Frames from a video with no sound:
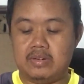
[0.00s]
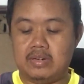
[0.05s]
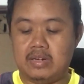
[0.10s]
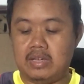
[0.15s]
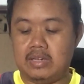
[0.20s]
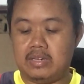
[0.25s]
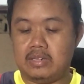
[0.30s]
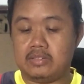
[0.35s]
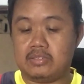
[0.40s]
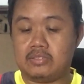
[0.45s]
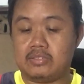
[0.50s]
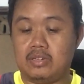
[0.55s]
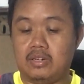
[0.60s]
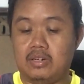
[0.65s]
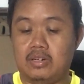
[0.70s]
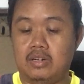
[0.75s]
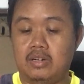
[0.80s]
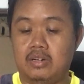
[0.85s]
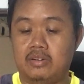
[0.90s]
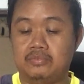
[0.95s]
nice
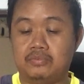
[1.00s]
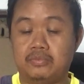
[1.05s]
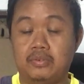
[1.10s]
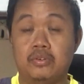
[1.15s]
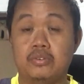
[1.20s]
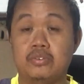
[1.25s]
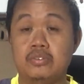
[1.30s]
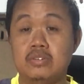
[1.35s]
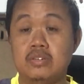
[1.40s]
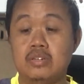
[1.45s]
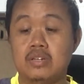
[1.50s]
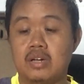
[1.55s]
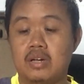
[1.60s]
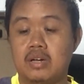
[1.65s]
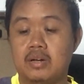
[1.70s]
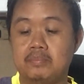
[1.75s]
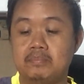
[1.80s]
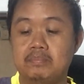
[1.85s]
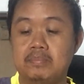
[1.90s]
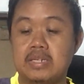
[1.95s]
phone,
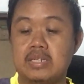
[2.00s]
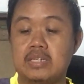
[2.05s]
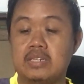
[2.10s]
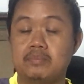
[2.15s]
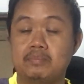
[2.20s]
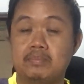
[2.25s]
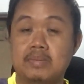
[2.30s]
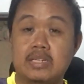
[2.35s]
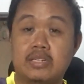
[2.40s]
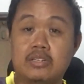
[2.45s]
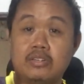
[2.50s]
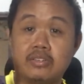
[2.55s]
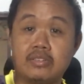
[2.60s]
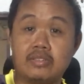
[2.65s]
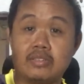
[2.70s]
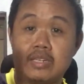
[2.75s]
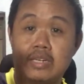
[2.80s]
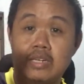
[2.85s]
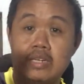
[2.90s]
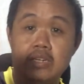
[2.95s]
bigger
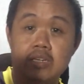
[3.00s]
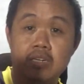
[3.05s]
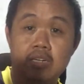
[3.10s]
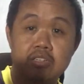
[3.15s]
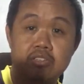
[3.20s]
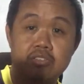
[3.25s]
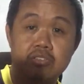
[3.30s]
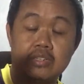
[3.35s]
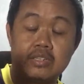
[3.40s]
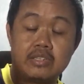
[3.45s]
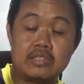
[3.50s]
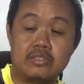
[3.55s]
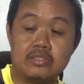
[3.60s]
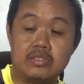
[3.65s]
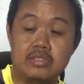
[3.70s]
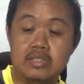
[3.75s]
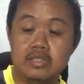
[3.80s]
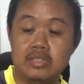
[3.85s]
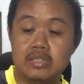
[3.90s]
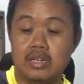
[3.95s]
screen as you can
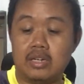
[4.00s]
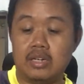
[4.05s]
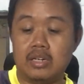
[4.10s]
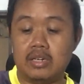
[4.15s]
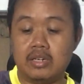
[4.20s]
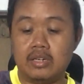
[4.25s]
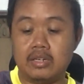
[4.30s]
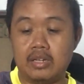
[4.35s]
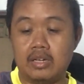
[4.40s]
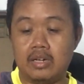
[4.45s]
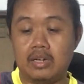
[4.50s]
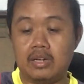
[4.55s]
see. And